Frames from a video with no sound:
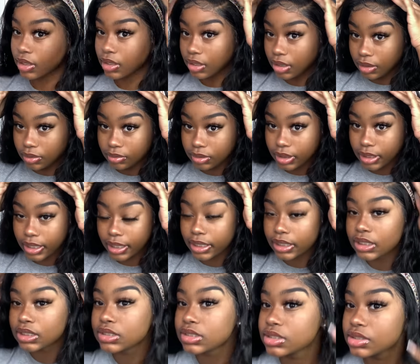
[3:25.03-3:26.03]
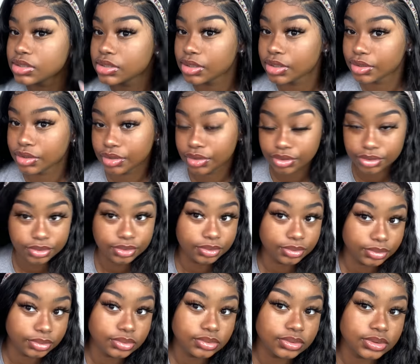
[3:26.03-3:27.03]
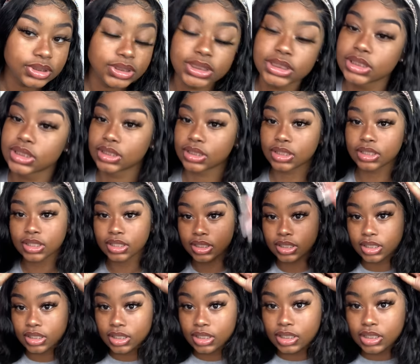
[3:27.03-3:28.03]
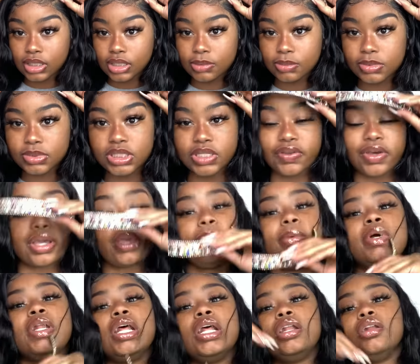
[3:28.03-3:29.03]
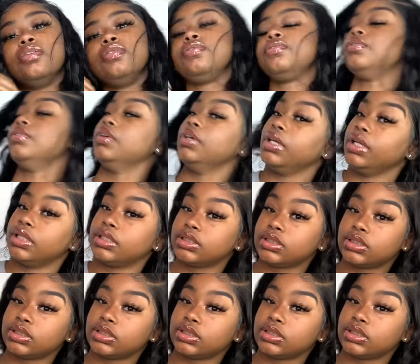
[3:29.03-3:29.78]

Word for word: Okay, this is cute. Let's see if I can put it in the front.